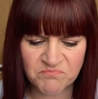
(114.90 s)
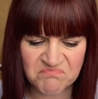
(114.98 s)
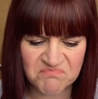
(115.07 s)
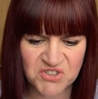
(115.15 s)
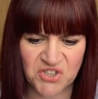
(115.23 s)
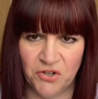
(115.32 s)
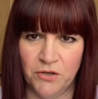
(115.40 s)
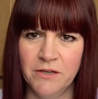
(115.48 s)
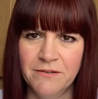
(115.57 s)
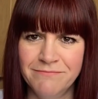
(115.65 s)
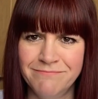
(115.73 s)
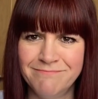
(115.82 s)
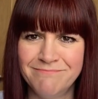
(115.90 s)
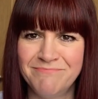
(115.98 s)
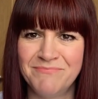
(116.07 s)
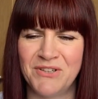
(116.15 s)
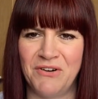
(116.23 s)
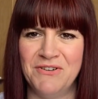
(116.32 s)
So
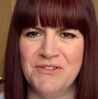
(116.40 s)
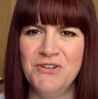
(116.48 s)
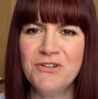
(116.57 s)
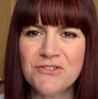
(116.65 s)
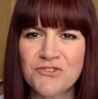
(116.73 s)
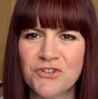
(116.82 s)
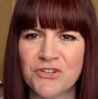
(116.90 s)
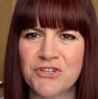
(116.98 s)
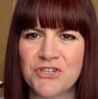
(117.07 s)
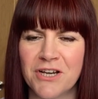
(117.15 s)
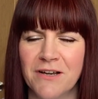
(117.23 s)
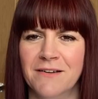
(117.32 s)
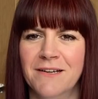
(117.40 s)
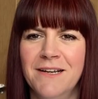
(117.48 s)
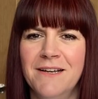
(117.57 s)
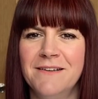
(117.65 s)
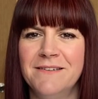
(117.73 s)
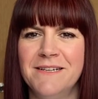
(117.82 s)
there is no structure
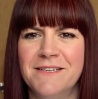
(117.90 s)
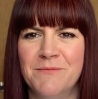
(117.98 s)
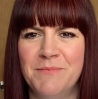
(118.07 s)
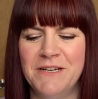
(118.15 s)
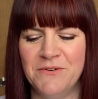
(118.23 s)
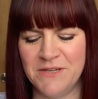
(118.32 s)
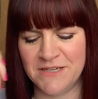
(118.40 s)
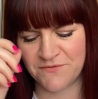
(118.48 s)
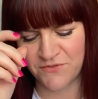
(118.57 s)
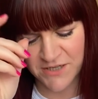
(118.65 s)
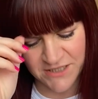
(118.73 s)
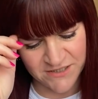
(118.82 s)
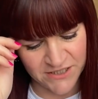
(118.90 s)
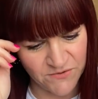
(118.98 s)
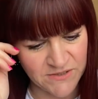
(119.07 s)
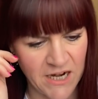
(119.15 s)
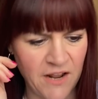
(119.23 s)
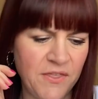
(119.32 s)
since I've been doing these Friday sews,
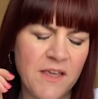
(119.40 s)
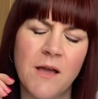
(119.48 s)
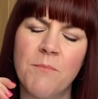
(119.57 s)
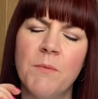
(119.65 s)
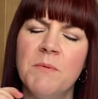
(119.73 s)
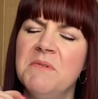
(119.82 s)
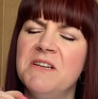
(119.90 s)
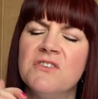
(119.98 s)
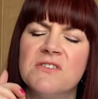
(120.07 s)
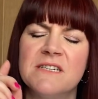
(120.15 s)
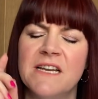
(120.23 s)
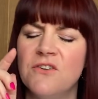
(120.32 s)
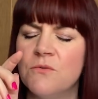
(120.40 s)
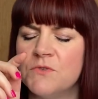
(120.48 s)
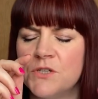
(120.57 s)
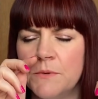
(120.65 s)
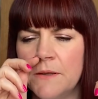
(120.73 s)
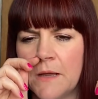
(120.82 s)
and I think I'll probably just end up
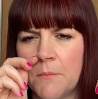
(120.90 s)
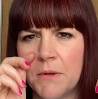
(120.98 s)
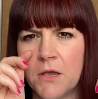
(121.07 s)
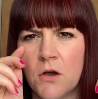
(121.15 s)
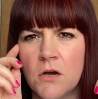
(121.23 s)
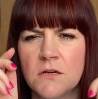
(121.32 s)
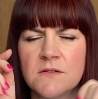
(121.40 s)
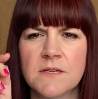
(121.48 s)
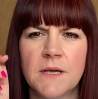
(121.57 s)
doing that because